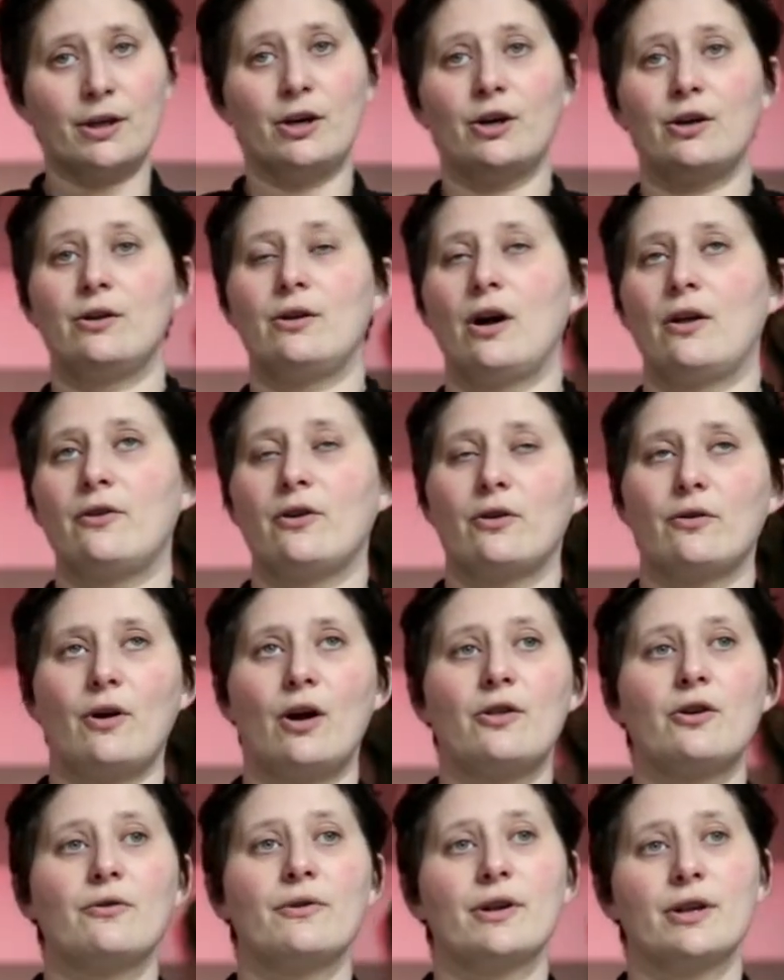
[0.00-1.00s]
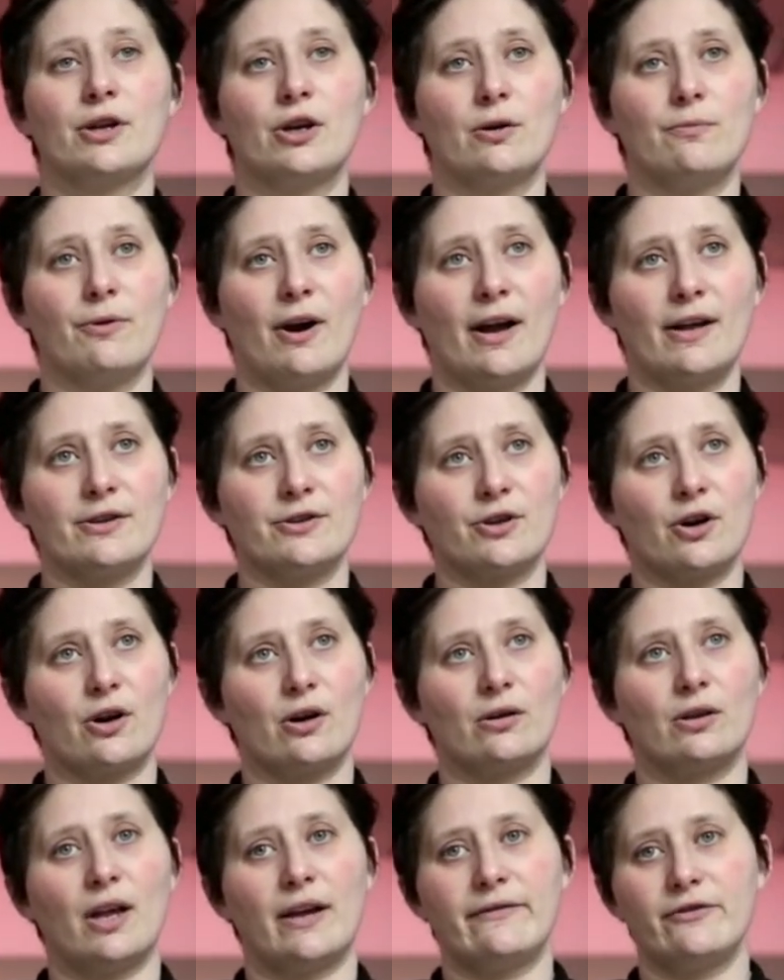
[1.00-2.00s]
good, other really good brands
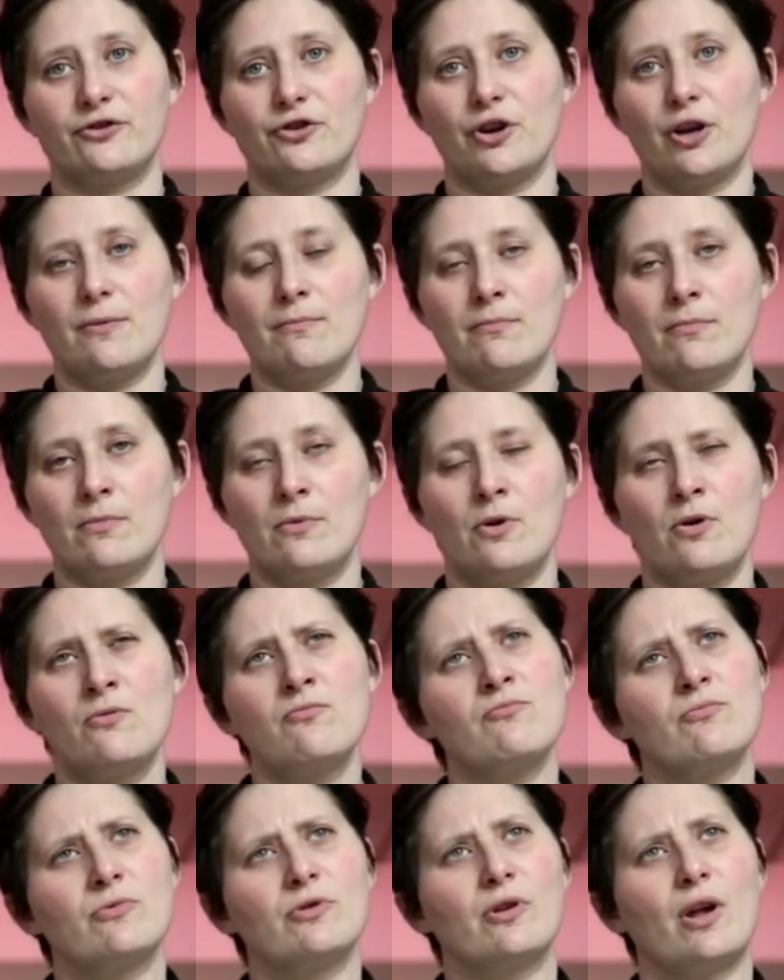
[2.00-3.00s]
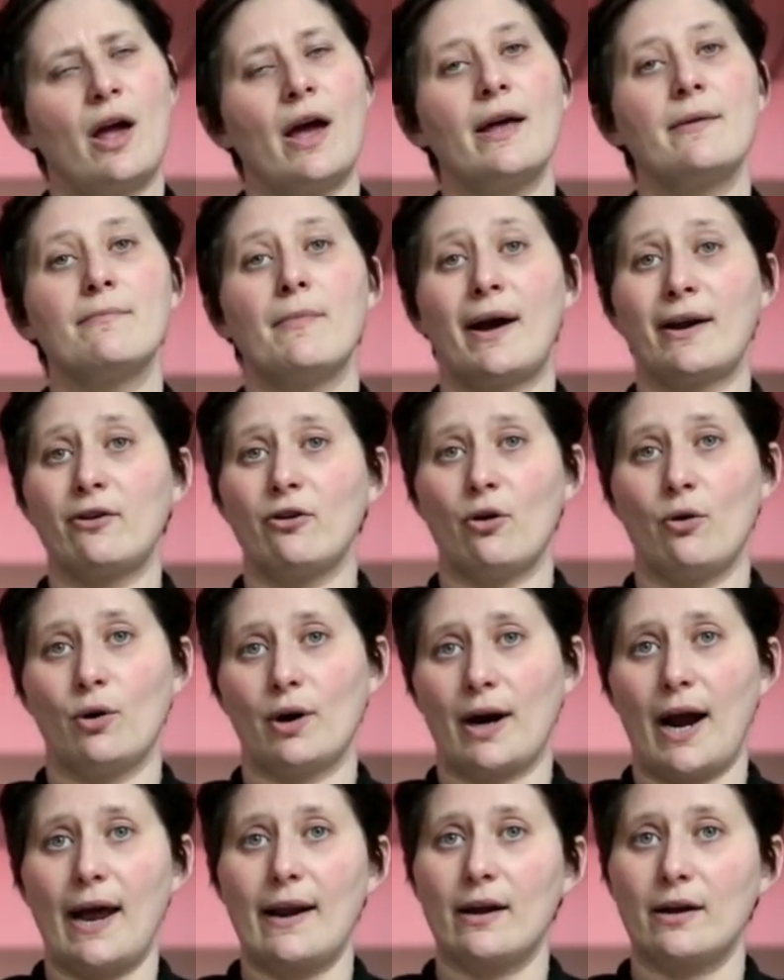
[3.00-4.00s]
are Lifestream and Micro
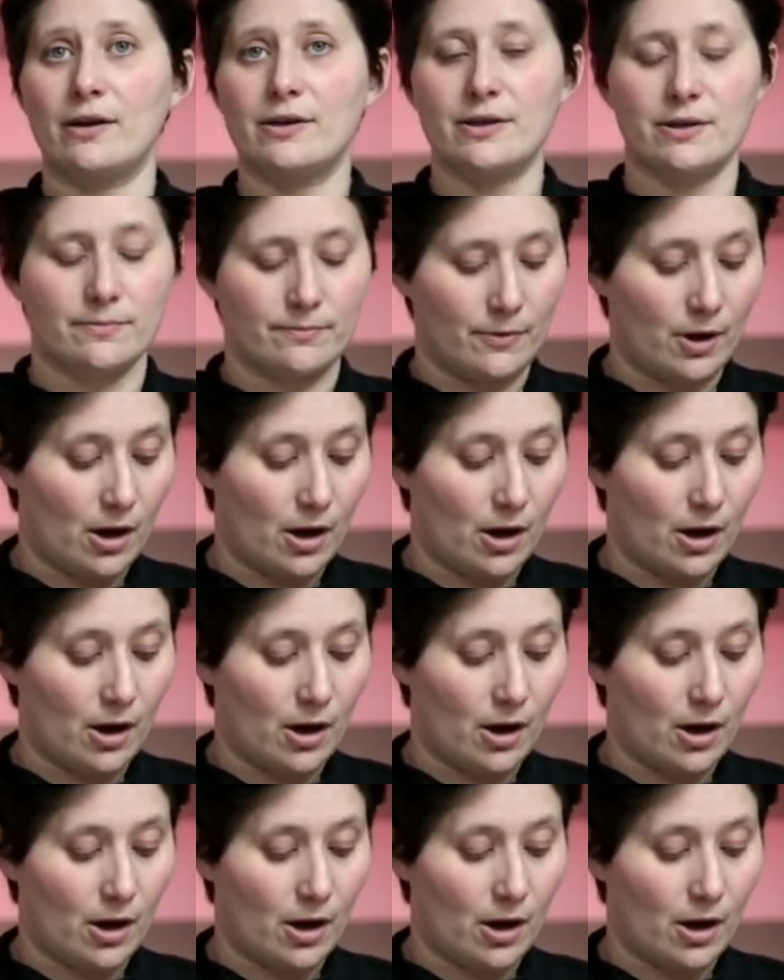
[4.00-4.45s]
Organics.